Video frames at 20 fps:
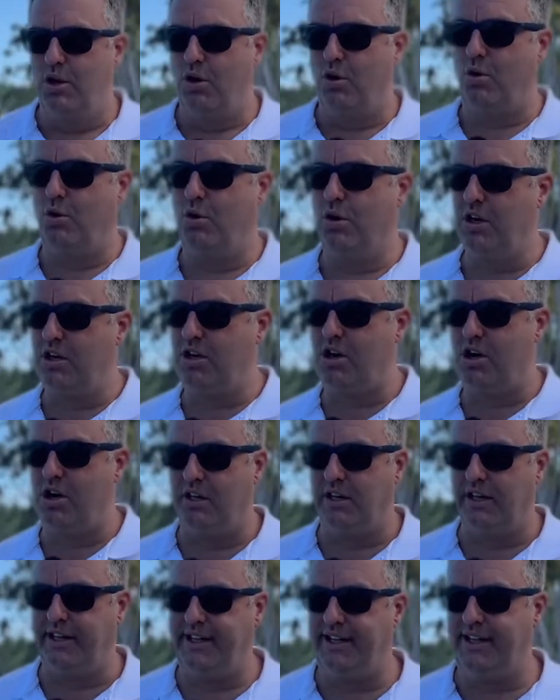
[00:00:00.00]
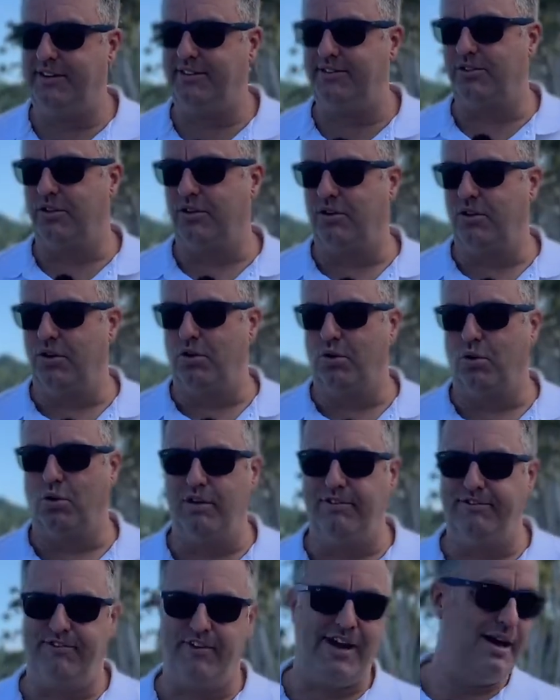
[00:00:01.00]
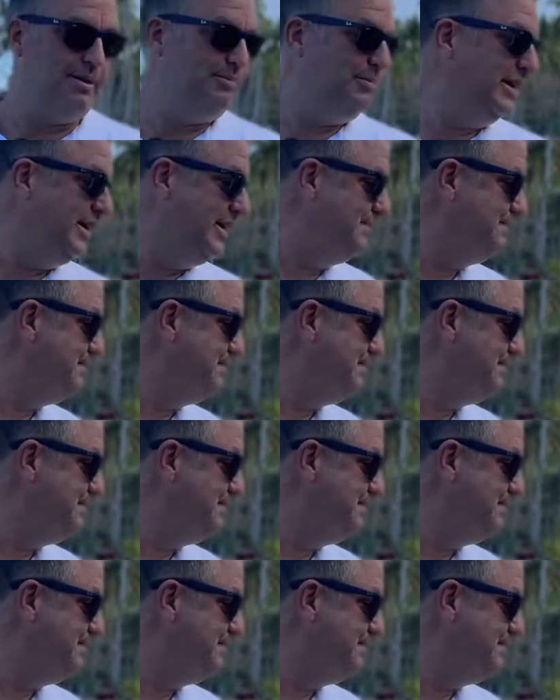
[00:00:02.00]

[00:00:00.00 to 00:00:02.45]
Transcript: or colleagues or family,